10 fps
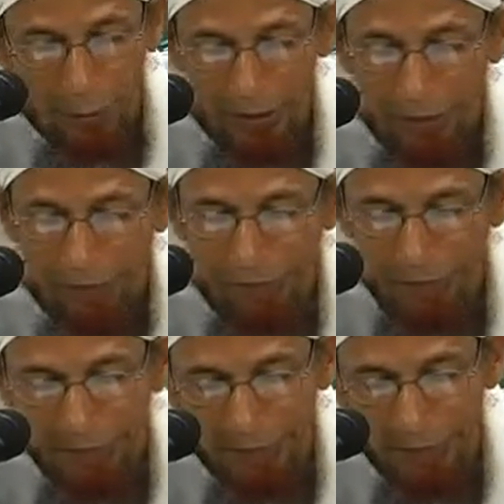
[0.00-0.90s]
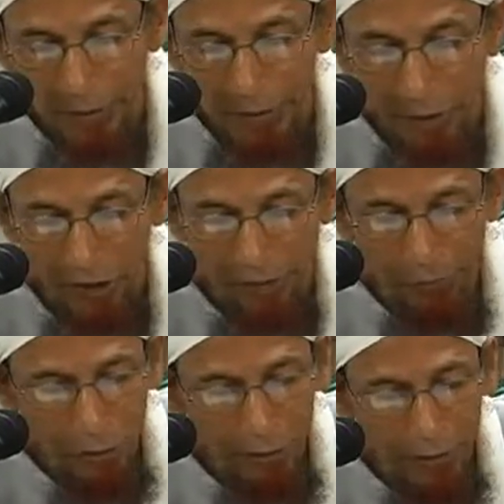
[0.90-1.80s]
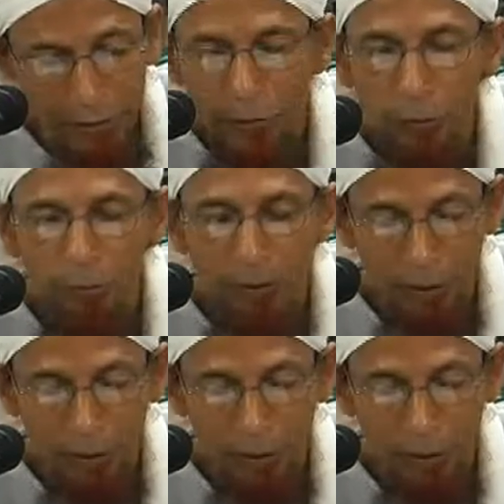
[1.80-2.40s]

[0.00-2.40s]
with a verse of Maulana Rumi